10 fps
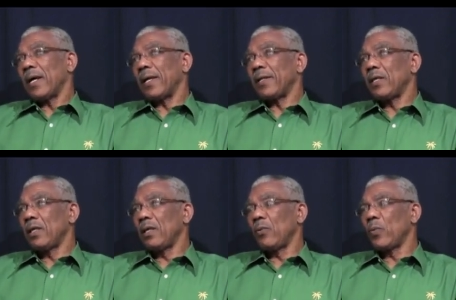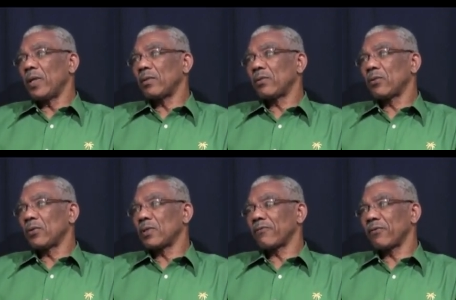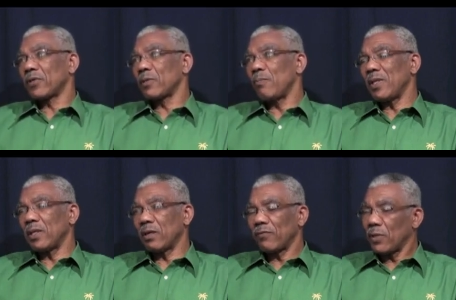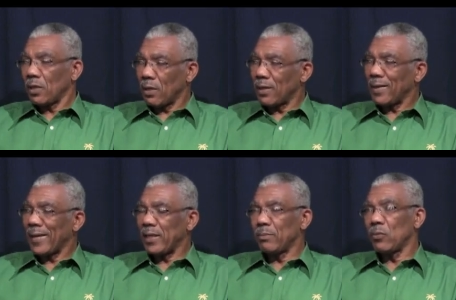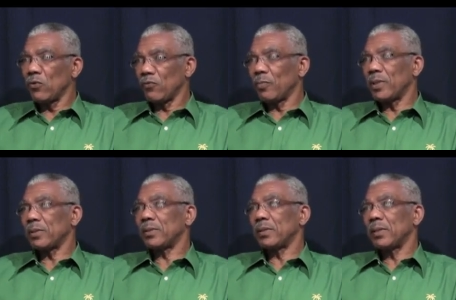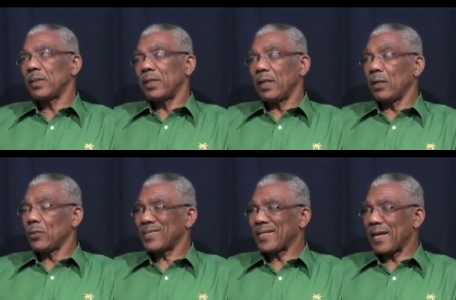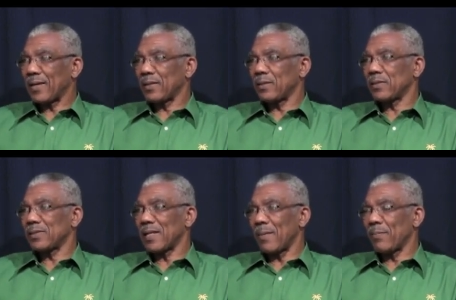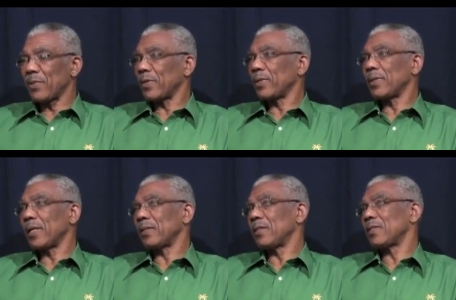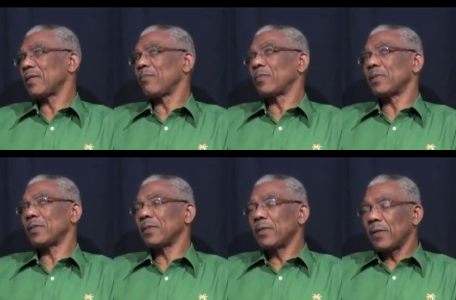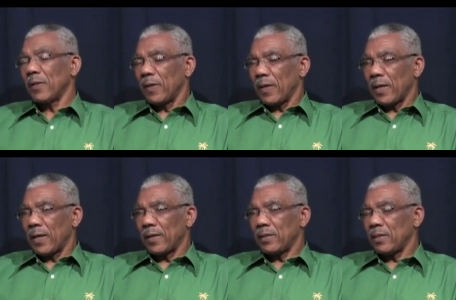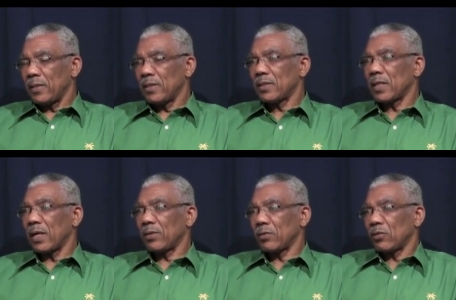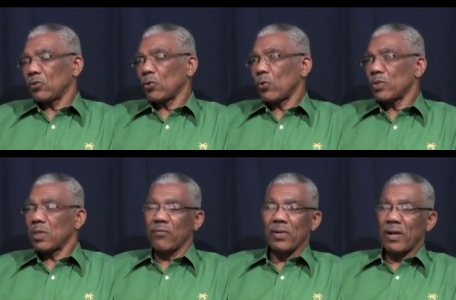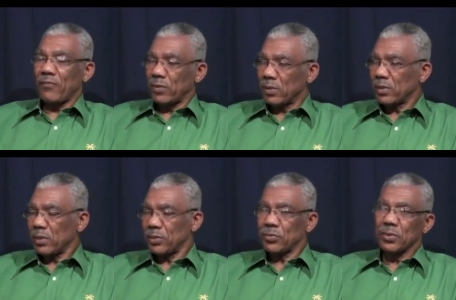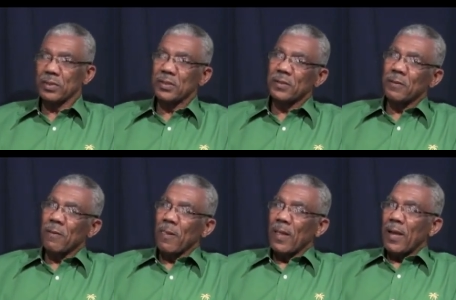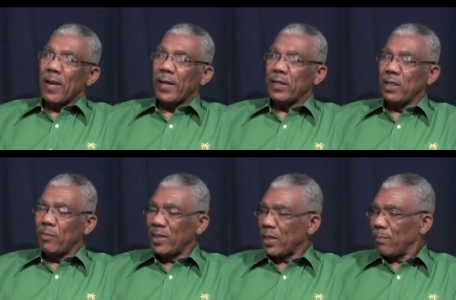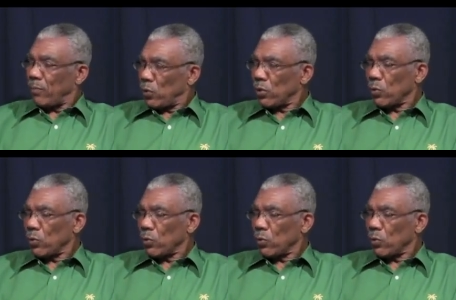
And he went to his first meeting of the non-aligned movement in Lusaka, Zambia in 1970. And he started to tour several African countries. And he became more